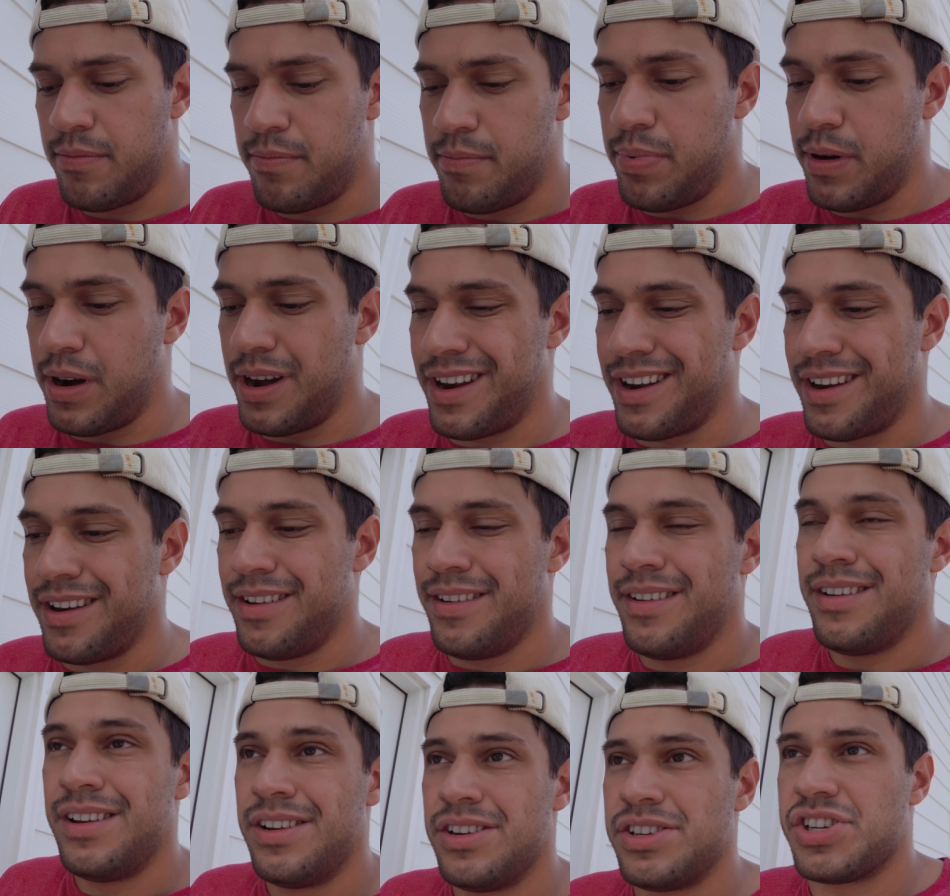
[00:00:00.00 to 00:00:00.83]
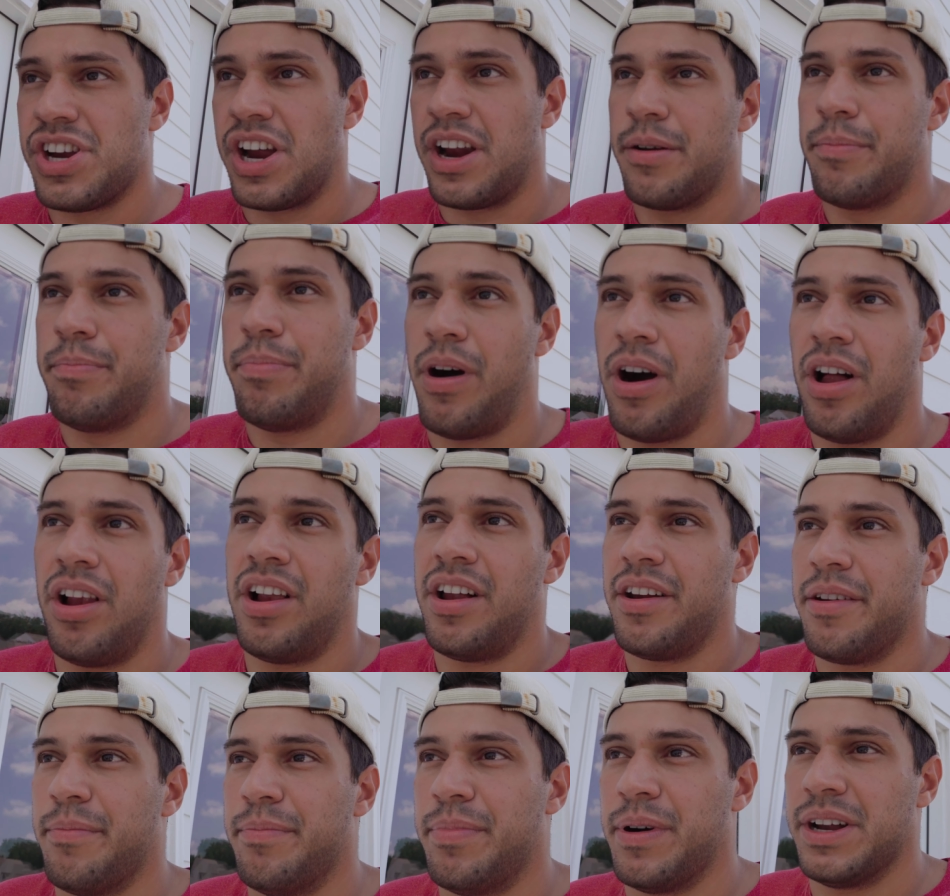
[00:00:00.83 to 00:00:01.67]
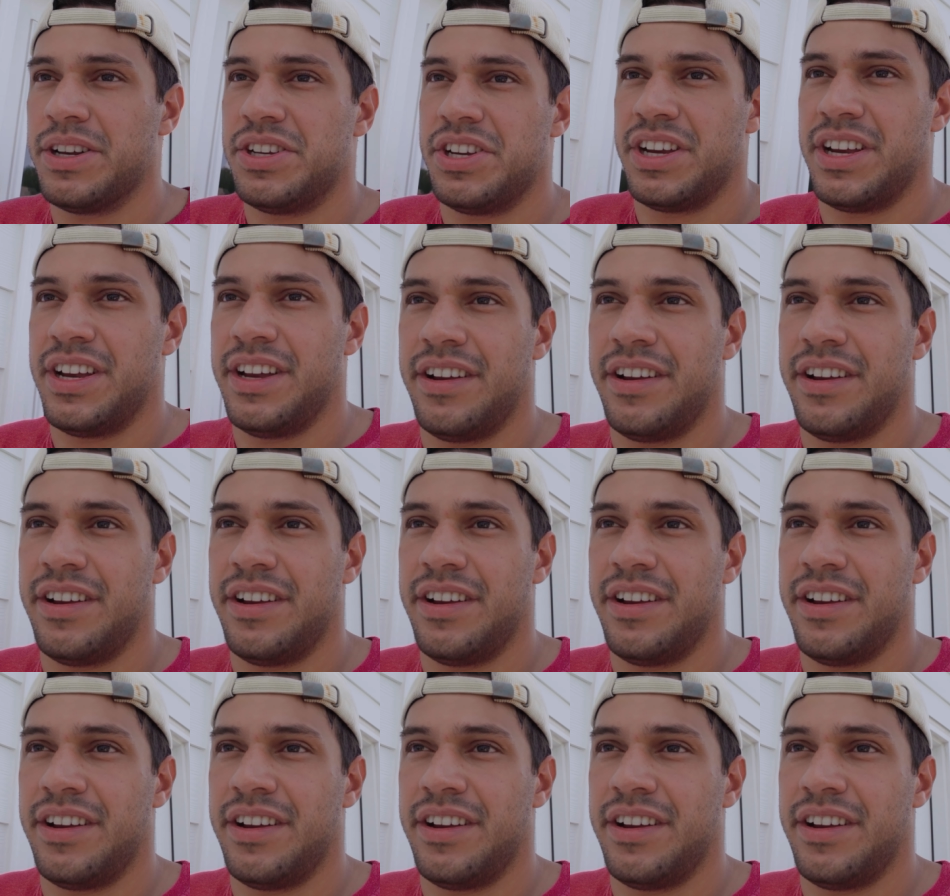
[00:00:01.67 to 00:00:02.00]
but trying to ball on a budget